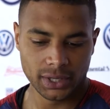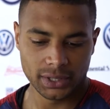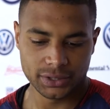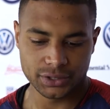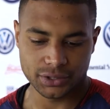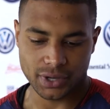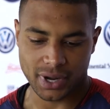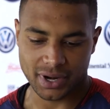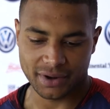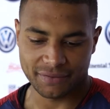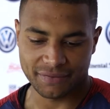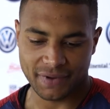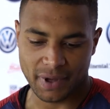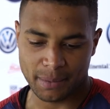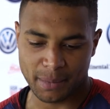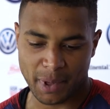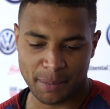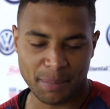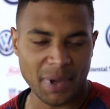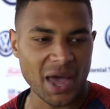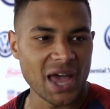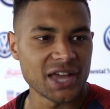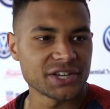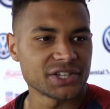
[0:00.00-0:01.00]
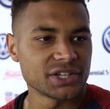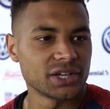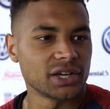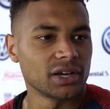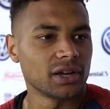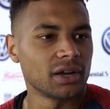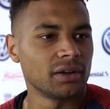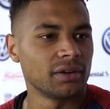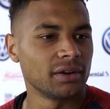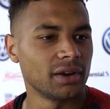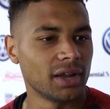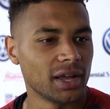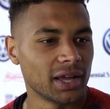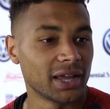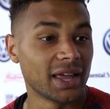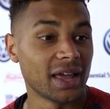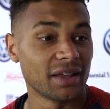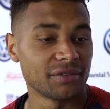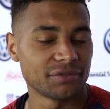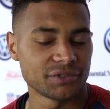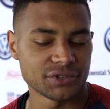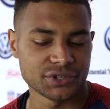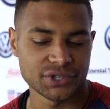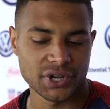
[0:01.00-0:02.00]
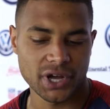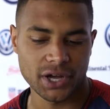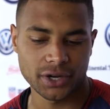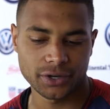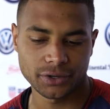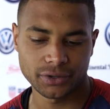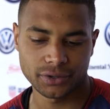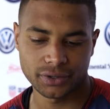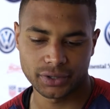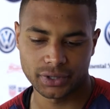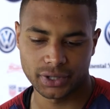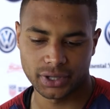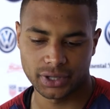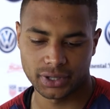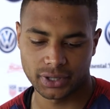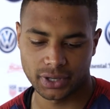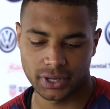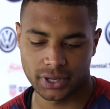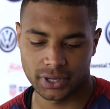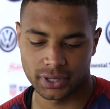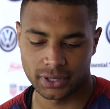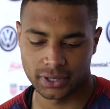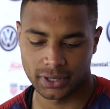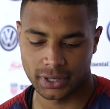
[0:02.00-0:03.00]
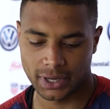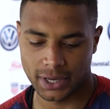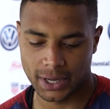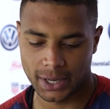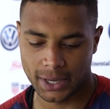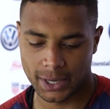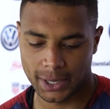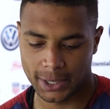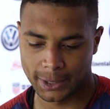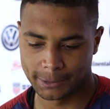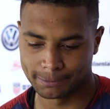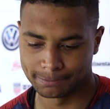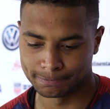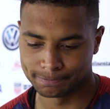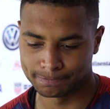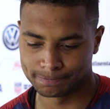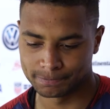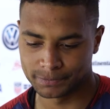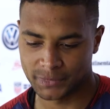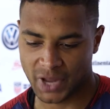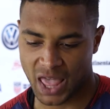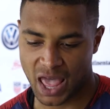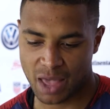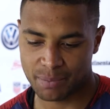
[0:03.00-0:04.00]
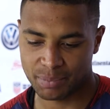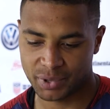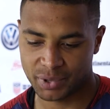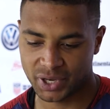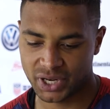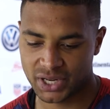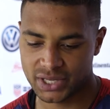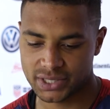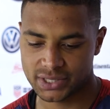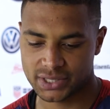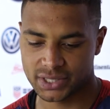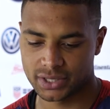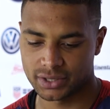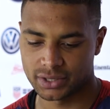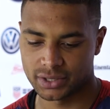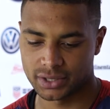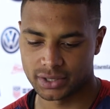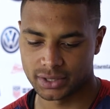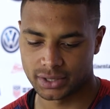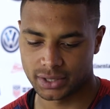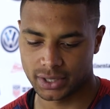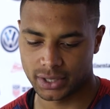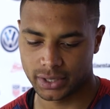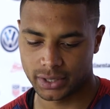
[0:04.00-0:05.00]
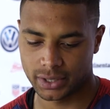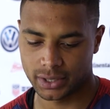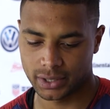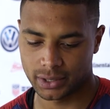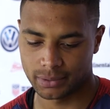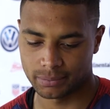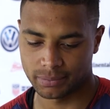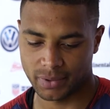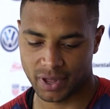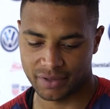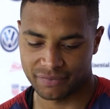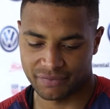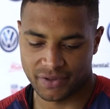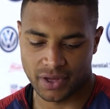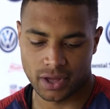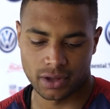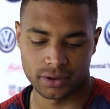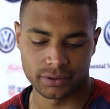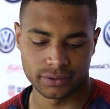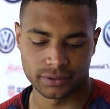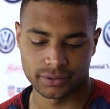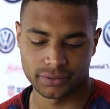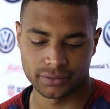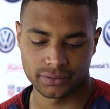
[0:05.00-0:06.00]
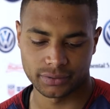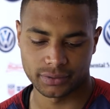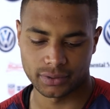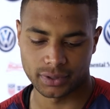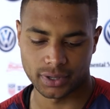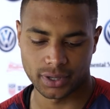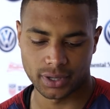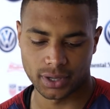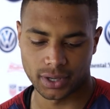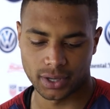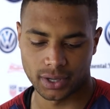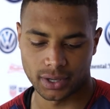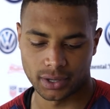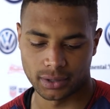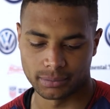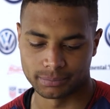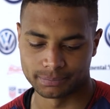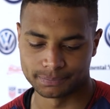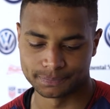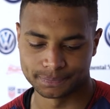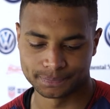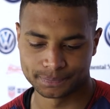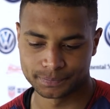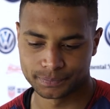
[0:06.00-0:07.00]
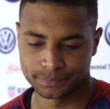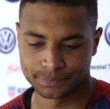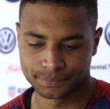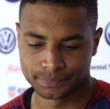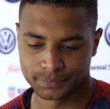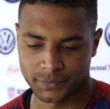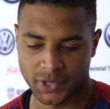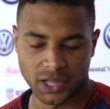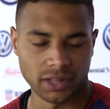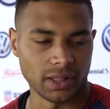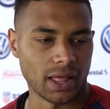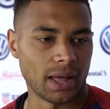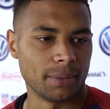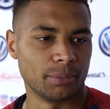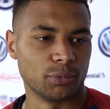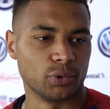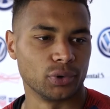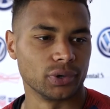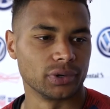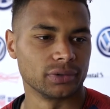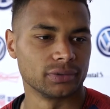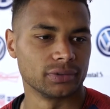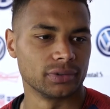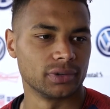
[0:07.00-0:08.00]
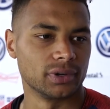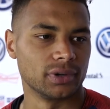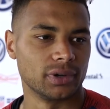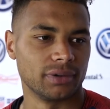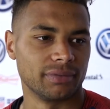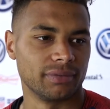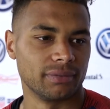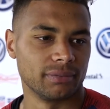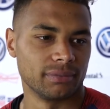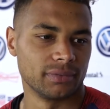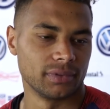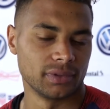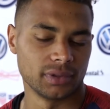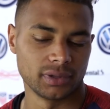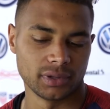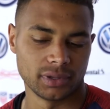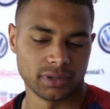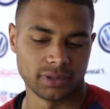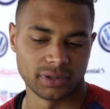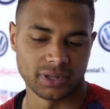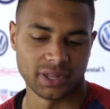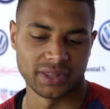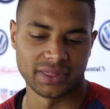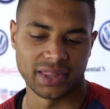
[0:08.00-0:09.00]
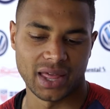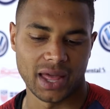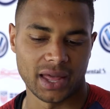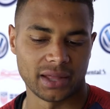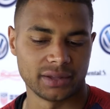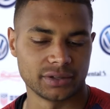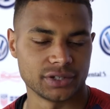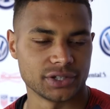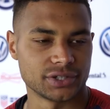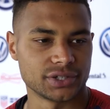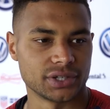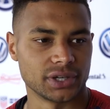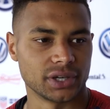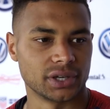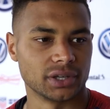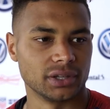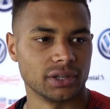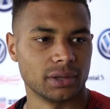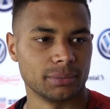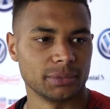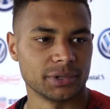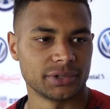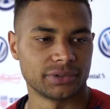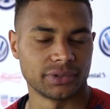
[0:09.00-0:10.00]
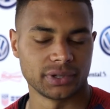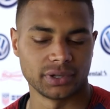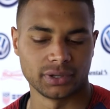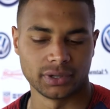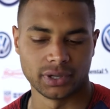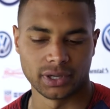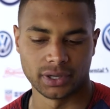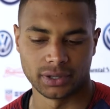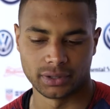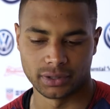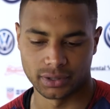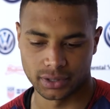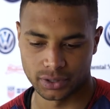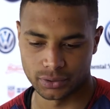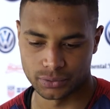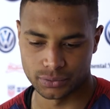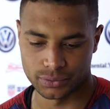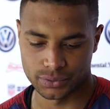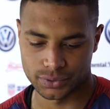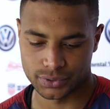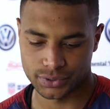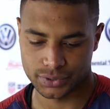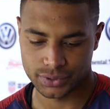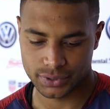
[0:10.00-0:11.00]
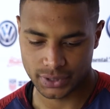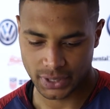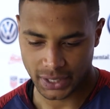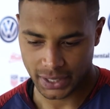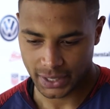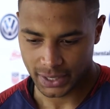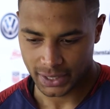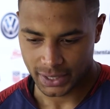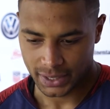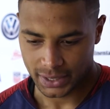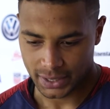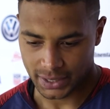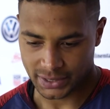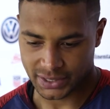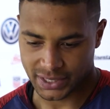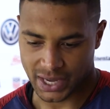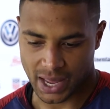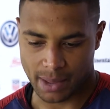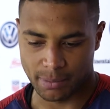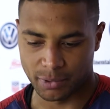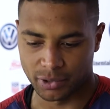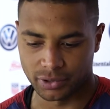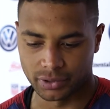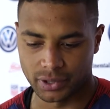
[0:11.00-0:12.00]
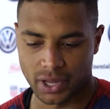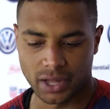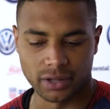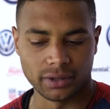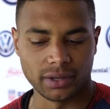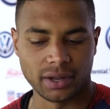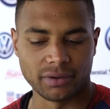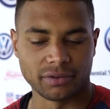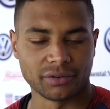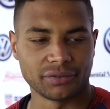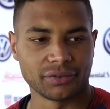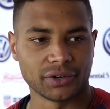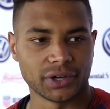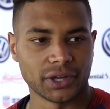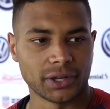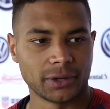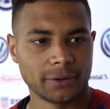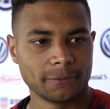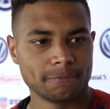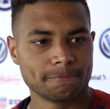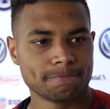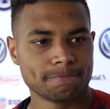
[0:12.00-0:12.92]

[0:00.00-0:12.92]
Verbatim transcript: trying to find my passion again, again for soccer and, and, and um, happiness, and um, I found um, a lot more uh, than that just in Columbus, and, and it was a time I'll, I'll never forget